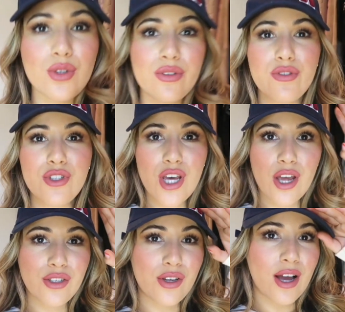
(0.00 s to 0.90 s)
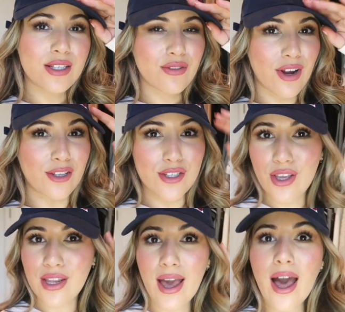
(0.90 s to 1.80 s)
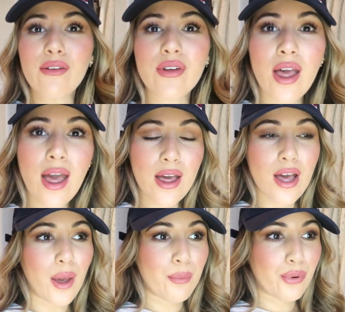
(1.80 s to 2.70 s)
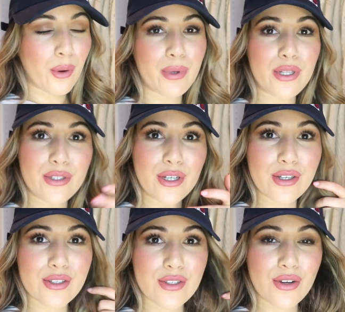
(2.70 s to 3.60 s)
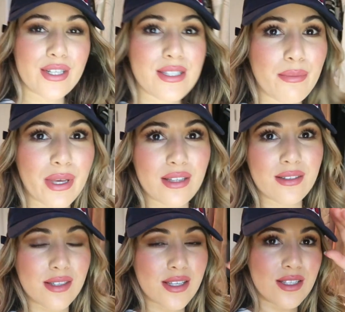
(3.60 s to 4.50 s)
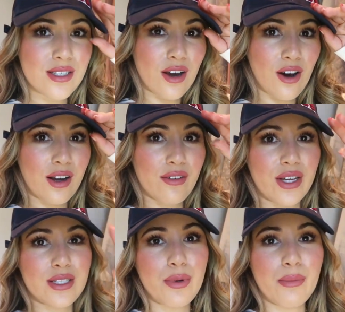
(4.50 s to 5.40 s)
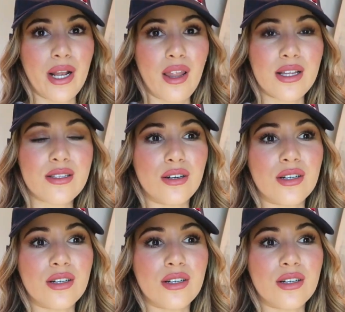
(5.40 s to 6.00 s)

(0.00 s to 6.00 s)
So I just turned you guys around so you can have a proper look. Sorry it's a bit dark, I've had to put my lights